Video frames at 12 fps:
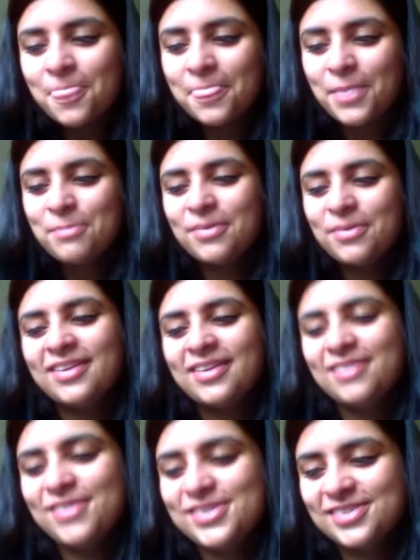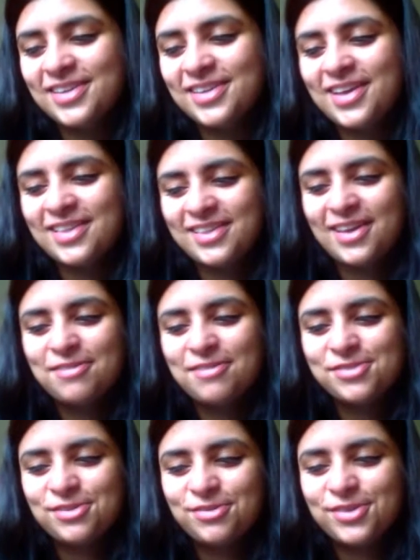But eventually, I think
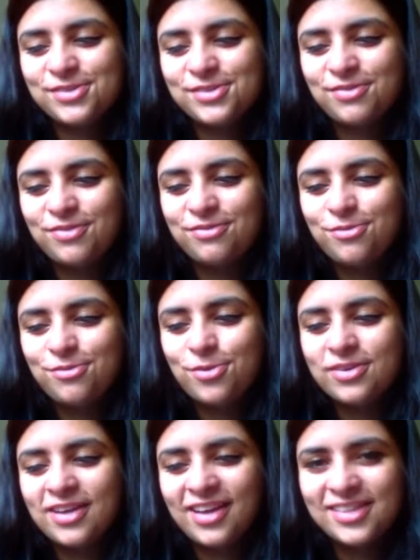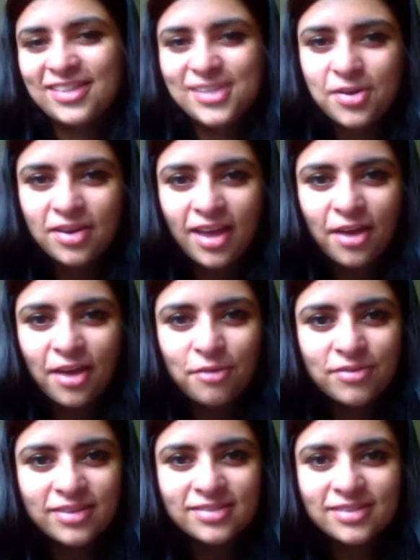after the first 4 nights, I got a hang of
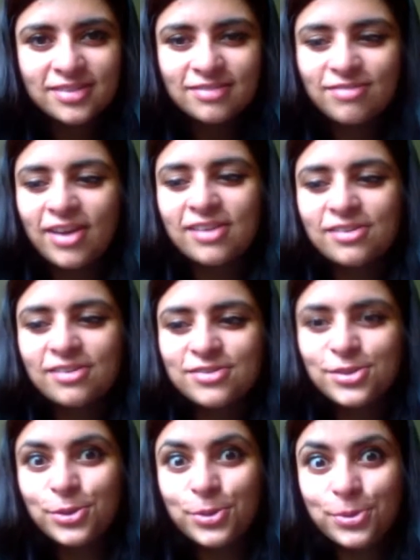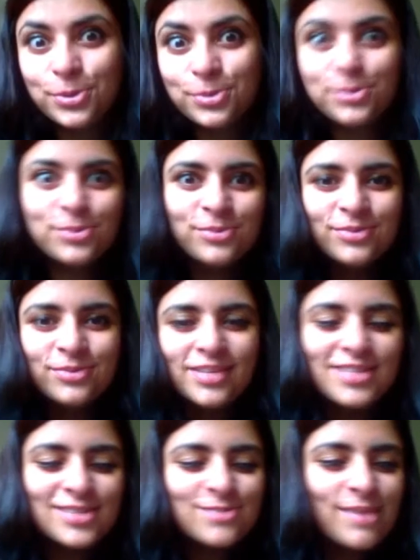it, and finally I was like, oh,
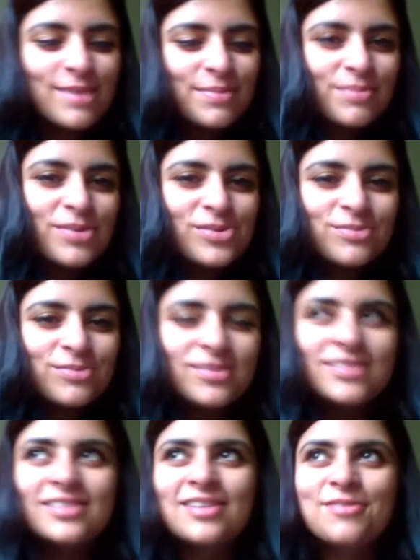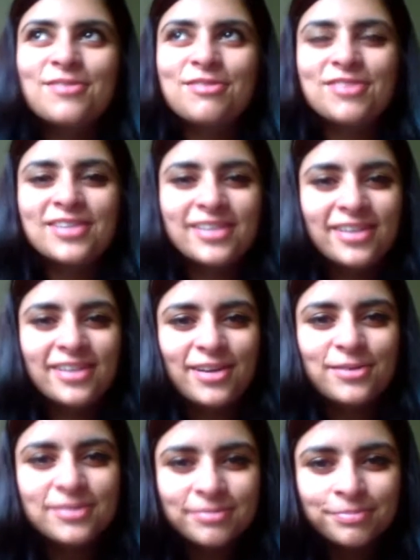let's do baby measurements, and then we figured it out.